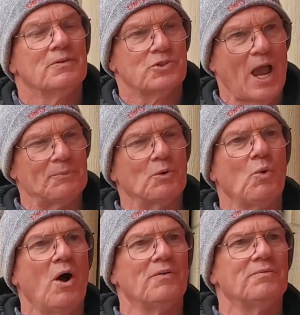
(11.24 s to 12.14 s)
chapter
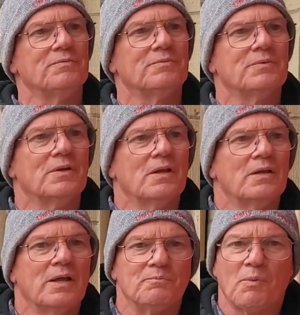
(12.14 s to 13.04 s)
1,
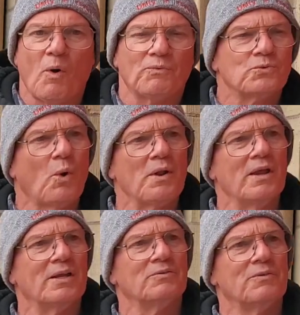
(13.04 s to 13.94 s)

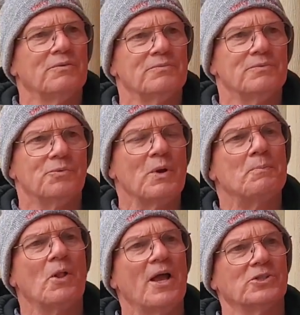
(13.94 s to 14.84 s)
in three
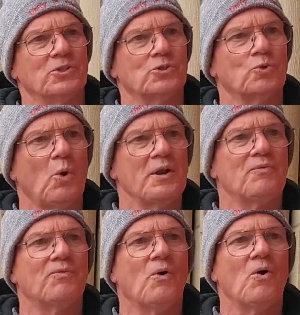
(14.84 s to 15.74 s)
places,
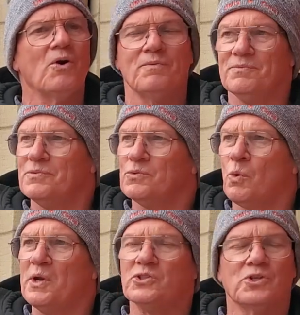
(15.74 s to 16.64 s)
24,
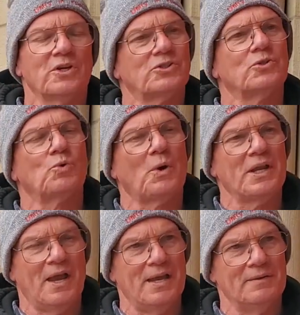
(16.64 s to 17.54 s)
26, and
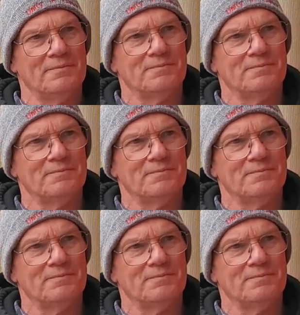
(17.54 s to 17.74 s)
28,